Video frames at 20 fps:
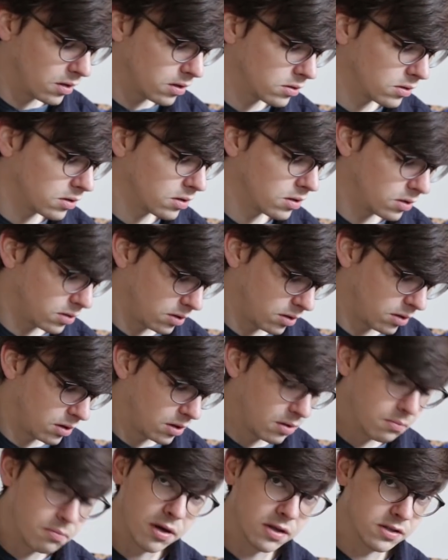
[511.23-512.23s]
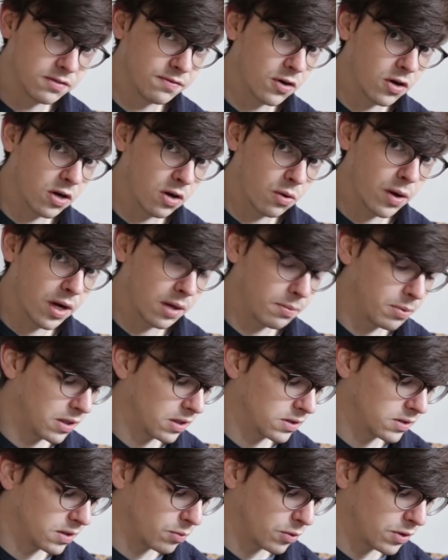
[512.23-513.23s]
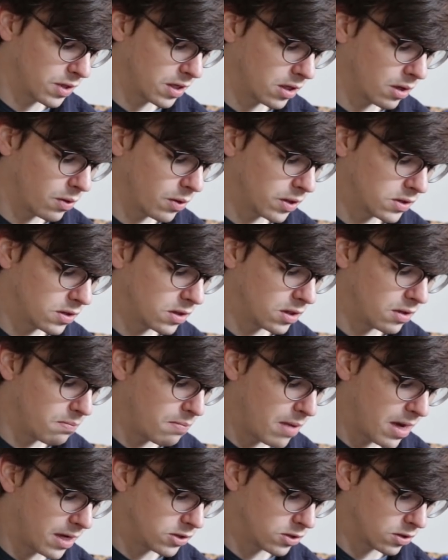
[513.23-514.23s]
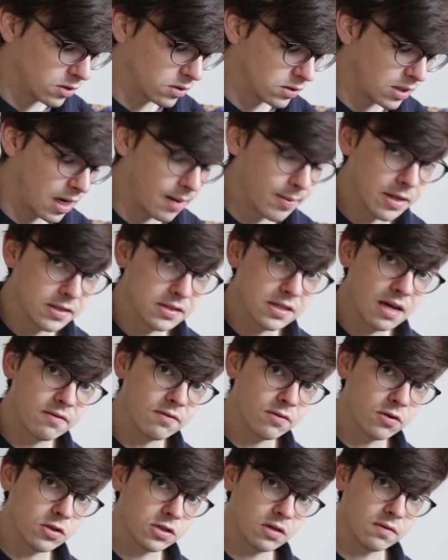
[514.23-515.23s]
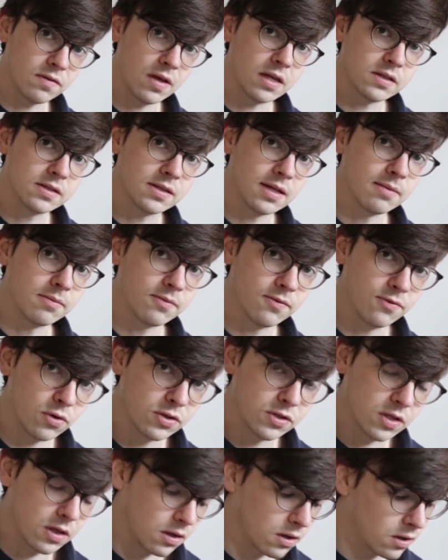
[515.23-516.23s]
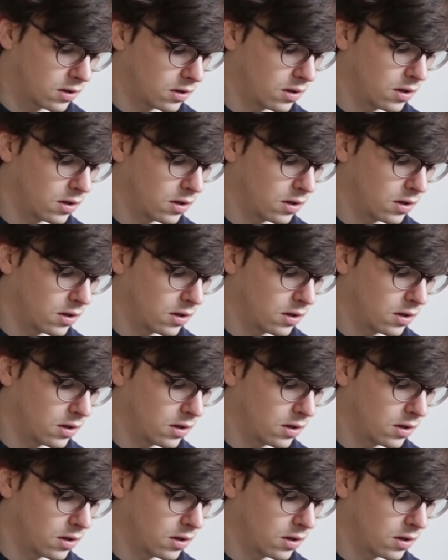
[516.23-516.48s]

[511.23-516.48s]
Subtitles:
But it's very quick because we're then going to the major dominant 7 version of that same voicing,